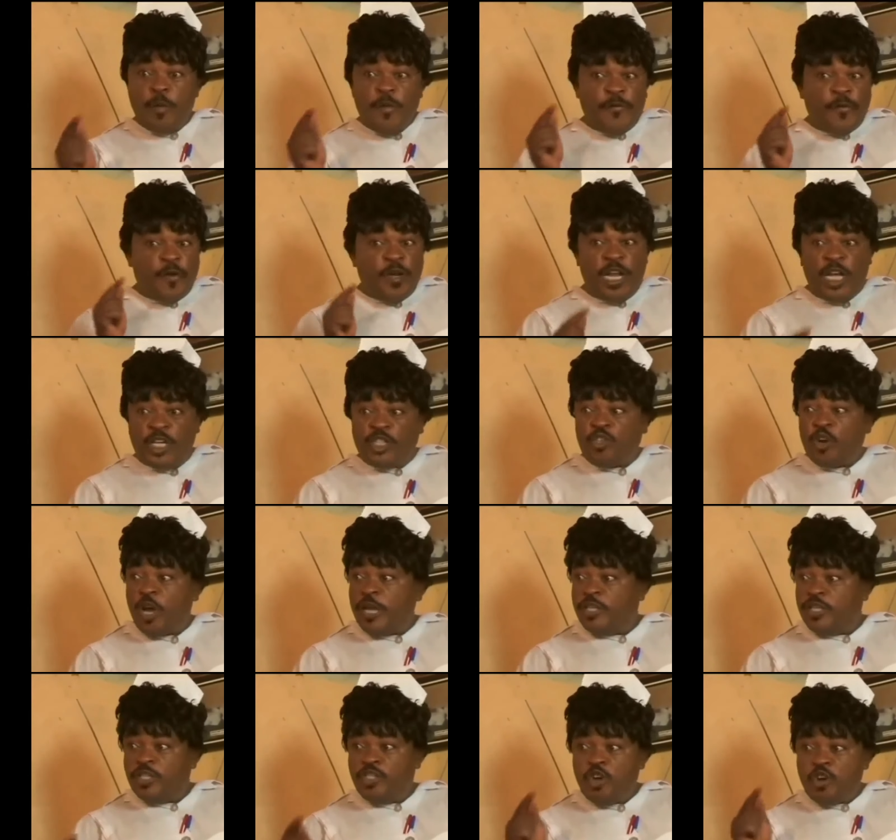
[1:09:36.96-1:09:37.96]
you're coming for
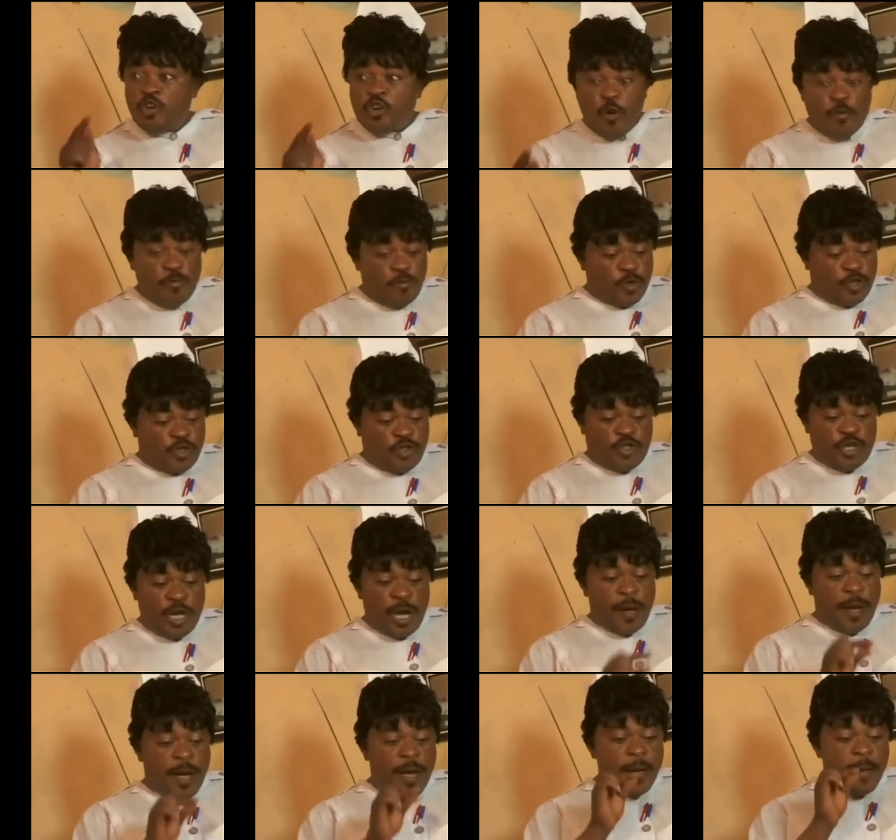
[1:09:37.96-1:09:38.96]
lecture and you don't come
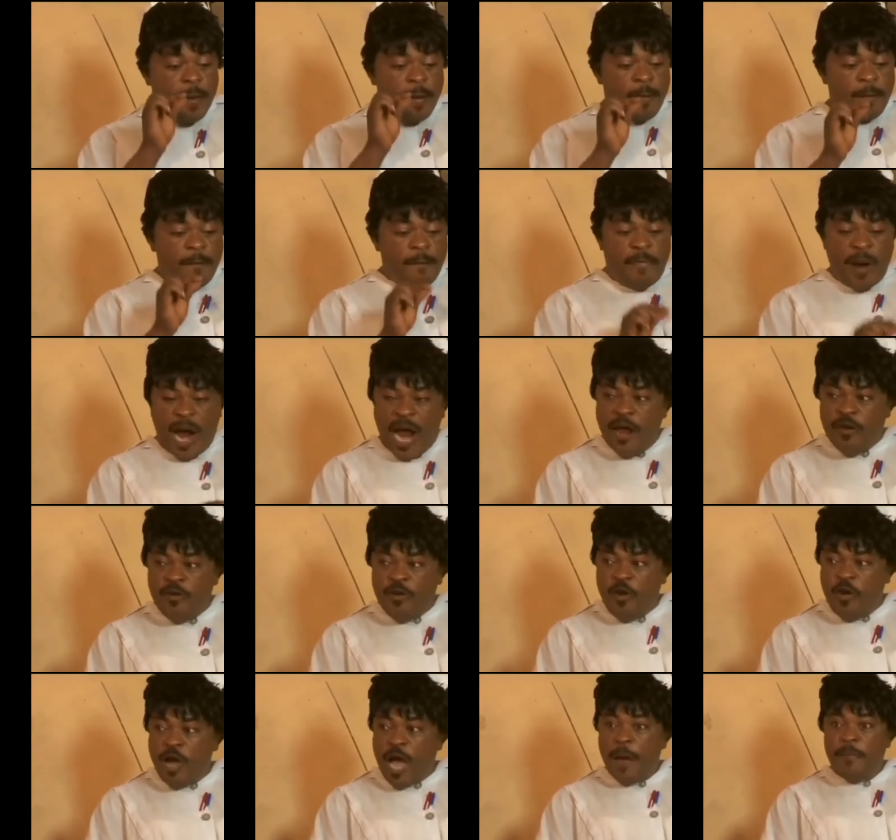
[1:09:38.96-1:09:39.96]
with your
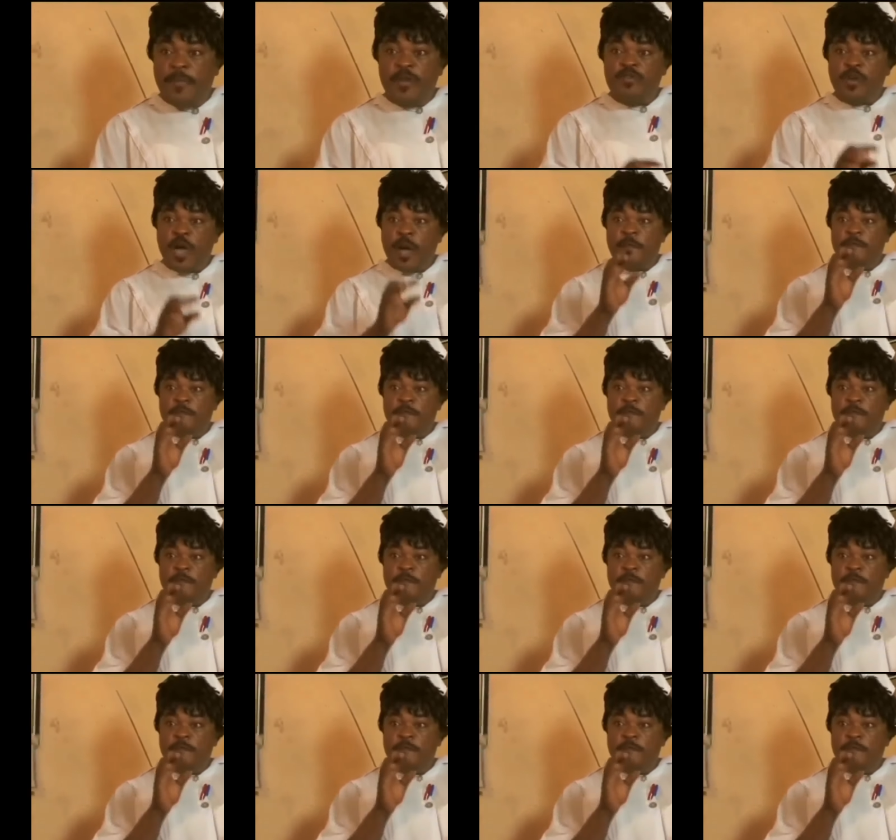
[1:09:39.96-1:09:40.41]
biro, I mean